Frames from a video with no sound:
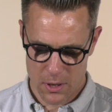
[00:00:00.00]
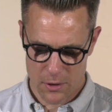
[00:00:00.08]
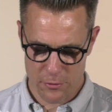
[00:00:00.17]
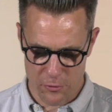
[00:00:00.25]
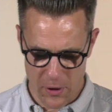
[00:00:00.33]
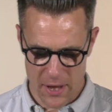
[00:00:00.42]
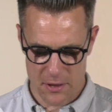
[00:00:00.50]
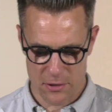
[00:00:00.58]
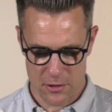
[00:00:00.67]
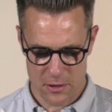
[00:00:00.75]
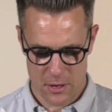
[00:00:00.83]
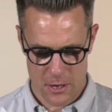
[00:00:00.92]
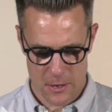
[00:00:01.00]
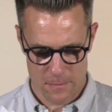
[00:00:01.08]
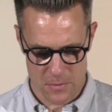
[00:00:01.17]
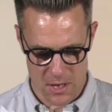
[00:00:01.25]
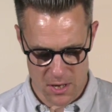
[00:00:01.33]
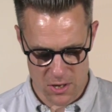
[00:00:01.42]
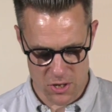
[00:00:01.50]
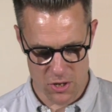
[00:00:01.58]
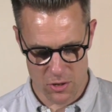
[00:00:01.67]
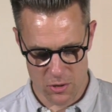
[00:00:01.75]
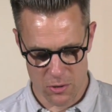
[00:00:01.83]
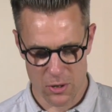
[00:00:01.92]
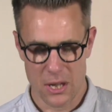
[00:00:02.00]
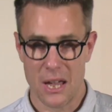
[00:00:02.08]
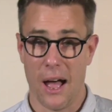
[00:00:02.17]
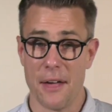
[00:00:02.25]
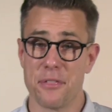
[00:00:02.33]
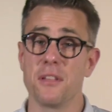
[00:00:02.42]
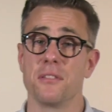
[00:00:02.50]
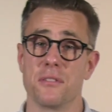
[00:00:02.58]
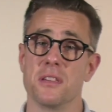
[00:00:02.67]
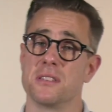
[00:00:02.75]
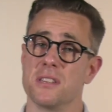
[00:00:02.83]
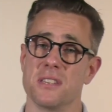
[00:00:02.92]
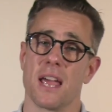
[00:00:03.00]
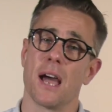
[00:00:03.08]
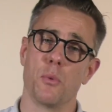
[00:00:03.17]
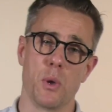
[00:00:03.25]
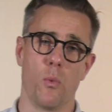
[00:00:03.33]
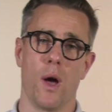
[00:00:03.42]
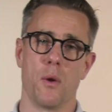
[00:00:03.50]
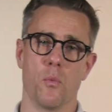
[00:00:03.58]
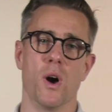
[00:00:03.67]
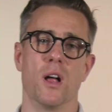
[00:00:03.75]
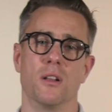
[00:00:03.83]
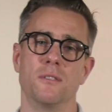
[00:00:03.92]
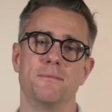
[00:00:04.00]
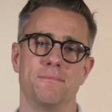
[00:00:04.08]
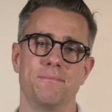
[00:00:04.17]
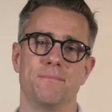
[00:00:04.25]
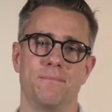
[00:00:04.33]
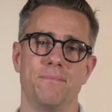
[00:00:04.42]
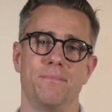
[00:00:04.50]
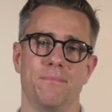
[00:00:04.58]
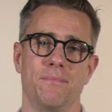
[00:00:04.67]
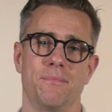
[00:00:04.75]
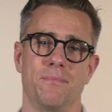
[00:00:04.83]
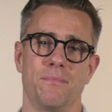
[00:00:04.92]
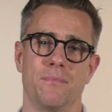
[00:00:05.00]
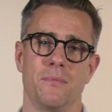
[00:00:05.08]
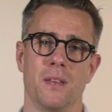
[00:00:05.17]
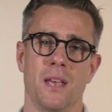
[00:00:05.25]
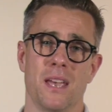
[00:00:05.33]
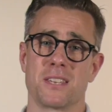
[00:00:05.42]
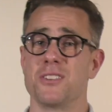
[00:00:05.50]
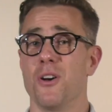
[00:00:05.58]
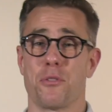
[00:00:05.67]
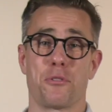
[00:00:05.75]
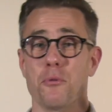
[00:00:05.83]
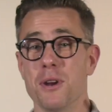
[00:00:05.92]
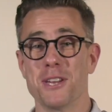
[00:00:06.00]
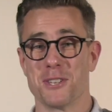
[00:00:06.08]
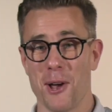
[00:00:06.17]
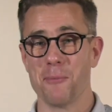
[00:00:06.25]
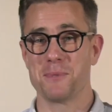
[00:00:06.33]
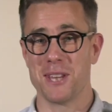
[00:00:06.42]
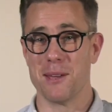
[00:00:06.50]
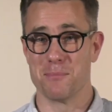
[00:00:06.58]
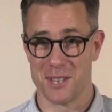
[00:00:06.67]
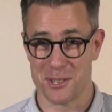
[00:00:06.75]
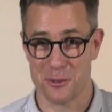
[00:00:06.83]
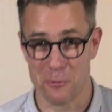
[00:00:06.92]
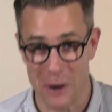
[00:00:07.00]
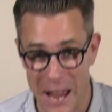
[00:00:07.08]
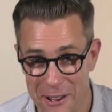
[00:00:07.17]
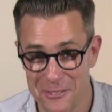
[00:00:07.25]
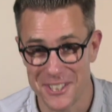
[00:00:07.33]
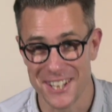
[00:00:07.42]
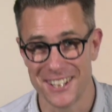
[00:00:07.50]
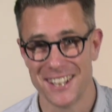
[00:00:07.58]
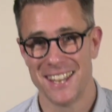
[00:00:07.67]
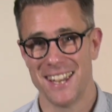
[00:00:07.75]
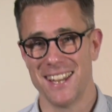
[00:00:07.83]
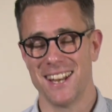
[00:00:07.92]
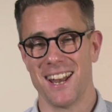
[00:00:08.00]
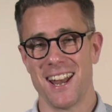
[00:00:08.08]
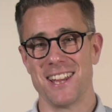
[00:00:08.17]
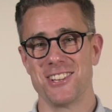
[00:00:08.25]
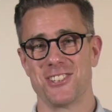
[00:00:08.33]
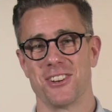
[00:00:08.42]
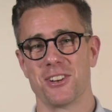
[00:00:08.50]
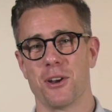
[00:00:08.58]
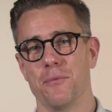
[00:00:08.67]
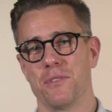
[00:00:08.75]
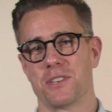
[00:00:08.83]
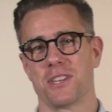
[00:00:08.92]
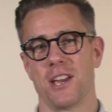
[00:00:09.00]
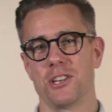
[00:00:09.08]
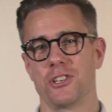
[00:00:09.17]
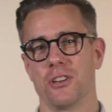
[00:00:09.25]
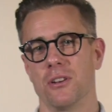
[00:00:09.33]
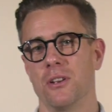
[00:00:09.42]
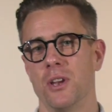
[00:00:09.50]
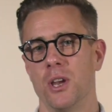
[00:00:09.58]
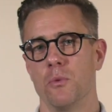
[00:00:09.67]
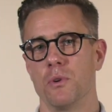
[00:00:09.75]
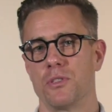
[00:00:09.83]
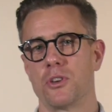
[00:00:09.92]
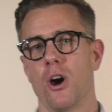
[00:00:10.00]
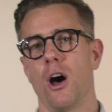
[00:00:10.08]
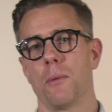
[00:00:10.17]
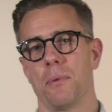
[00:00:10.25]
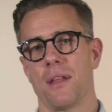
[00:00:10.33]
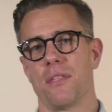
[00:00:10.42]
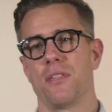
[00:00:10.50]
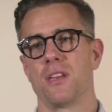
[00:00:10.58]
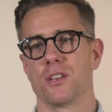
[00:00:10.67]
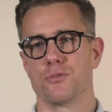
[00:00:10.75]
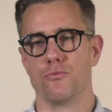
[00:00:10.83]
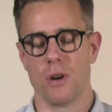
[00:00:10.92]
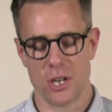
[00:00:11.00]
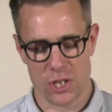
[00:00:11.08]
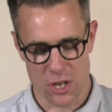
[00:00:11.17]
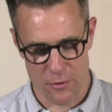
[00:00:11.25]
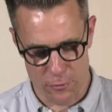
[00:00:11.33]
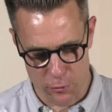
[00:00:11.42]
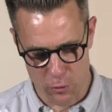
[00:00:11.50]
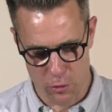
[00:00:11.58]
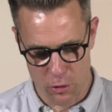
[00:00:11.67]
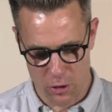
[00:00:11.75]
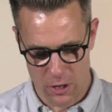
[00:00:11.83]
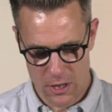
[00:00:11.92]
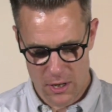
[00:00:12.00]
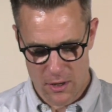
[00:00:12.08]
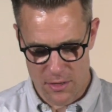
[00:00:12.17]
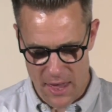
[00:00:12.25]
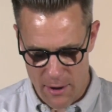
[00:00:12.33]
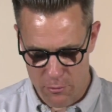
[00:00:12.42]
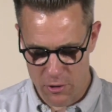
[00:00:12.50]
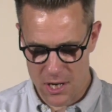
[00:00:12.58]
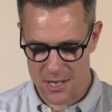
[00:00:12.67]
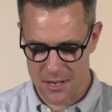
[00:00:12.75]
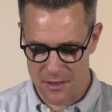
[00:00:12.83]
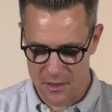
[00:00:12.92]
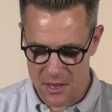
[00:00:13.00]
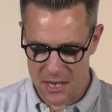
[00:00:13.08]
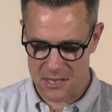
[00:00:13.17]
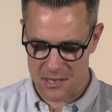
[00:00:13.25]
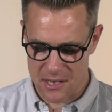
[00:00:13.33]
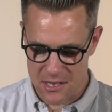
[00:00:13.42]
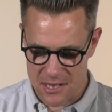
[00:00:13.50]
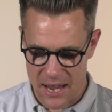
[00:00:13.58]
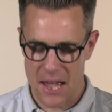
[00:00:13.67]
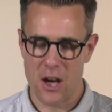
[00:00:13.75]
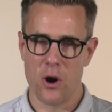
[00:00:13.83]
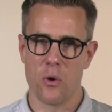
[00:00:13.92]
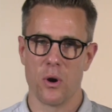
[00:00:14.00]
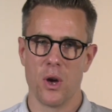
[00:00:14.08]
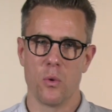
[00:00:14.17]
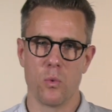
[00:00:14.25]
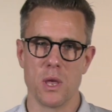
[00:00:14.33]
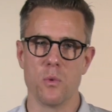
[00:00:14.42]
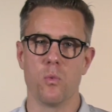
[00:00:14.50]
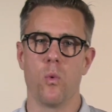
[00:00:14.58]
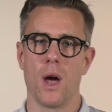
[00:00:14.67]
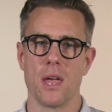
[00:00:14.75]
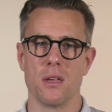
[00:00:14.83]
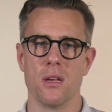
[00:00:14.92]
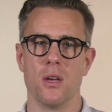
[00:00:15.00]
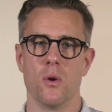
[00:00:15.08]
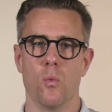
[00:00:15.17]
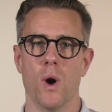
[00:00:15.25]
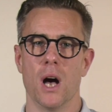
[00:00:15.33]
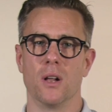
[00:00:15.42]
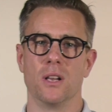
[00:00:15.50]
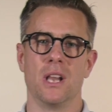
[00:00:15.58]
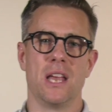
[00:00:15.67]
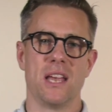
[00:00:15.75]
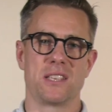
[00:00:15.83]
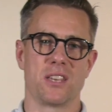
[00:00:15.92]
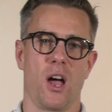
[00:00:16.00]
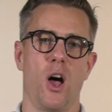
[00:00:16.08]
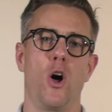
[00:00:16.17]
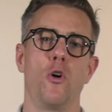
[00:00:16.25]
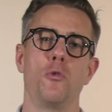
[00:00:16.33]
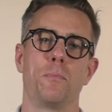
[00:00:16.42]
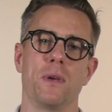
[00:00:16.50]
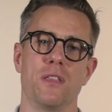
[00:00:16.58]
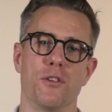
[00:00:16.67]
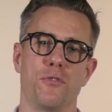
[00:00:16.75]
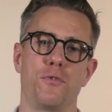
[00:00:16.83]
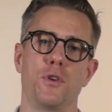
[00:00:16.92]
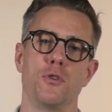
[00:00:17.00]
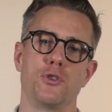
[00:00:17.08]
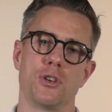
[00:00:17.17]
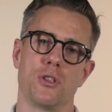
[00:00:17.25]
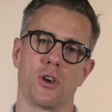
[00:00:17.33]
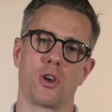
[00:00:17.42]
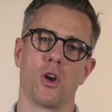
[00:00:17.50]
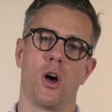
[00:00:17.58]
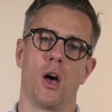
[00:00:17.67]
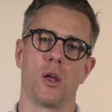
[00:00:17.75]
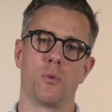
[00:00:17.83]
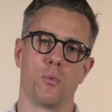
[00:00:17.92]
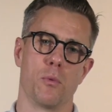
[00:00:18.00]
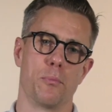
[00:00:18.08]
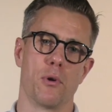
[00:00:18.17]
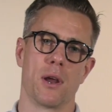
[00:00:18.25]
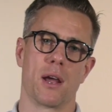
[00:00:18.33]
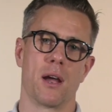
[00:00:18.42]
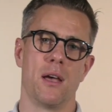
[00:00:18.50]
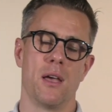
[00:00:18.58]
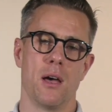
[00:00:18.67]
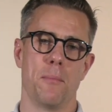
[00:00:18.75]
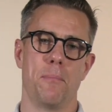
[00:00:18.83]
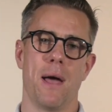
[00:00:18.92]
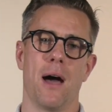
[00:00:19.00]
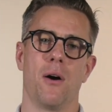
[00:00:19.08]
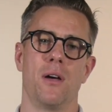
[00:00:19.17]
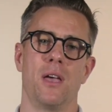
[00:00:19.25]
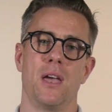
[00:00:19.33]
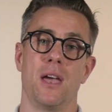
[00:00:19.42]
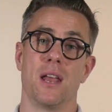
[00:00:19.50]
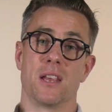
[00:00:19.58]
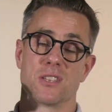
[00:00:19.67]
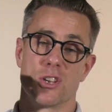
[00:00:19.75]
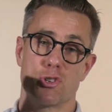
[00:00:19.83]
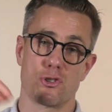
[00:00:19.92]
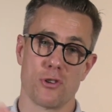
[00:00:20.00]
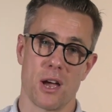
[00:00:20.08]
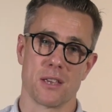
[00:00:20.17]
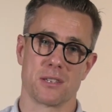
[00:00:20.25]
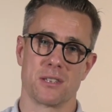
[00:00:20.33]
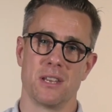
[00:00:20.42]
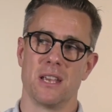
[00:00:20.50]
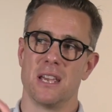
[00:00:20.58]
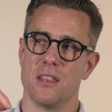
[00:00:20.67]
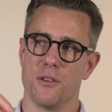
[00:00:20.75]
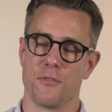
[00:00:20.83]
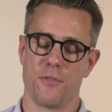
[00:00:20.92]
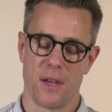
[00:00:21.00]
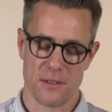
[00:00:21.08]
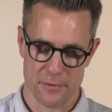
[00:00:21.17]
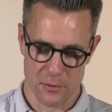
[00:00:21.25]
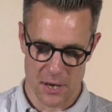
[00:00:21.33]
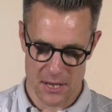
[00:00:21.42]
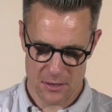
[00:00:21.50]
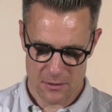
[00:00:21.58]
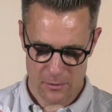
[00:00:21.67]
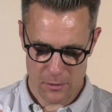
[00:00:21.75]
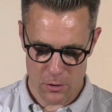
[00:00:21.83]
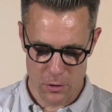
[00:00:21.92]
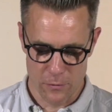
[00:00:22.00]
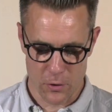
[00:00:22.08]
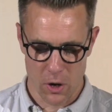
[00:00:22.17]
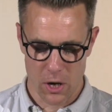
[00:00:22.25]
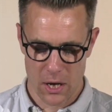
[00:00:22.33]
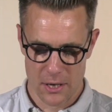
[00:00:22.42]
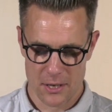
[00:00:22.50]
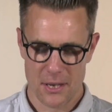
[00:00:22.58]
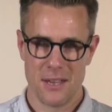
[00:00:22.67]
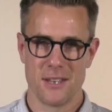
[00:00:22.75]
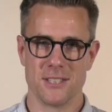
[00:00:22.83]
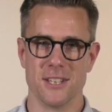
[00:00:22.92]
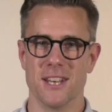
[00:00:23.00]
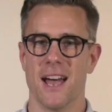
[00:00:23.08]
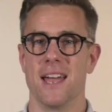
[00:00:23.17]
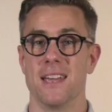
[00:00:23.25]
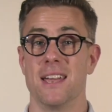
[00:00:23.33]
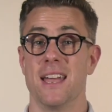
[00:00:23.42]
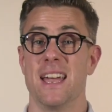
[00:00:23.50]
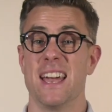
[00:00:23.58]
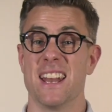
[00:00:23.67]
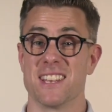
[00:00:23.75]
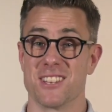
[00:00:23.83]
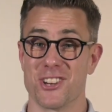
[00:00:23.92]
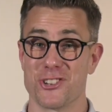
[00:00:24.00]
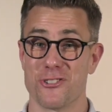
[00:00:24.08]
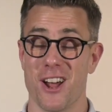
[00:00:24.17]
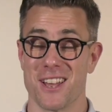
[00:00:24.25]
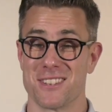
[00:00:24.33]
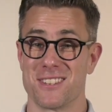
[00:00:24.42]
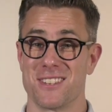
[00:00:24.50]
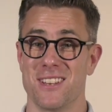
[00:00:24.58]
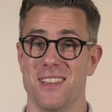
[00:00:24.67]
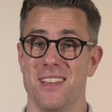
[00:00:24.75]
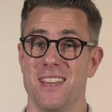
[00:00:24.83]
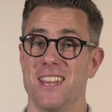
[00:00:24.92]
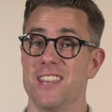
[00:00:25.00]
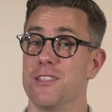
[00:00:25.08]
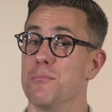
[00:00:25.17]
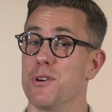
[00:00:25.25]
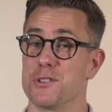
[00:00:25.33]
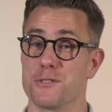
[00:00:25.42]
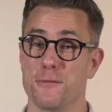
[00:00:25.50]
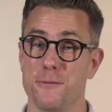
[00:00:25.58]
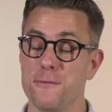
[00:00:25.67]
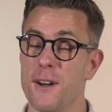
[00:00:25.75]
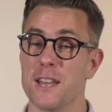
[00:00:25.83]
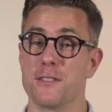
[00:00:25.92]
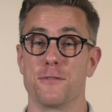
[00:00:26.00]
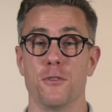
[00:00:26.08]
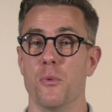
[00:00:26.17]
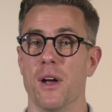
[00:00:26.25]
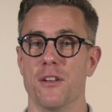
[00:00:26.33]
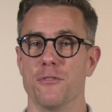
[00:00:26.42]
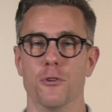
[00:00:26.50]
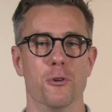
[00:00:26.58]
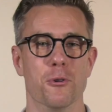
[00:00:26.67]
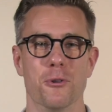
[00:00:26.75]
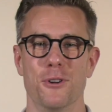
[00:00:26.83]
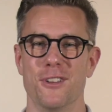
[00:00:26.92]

faith in you. I think this is how we wait well. It's not three top tips. It's grounded in an ancient conversation with God, but I think it's richer for that reason. This is how we wait well. It's a hope in the future that God will bring about, and it's a trust in the faithfulness of God today, and it's a trust in the most faithful one of all,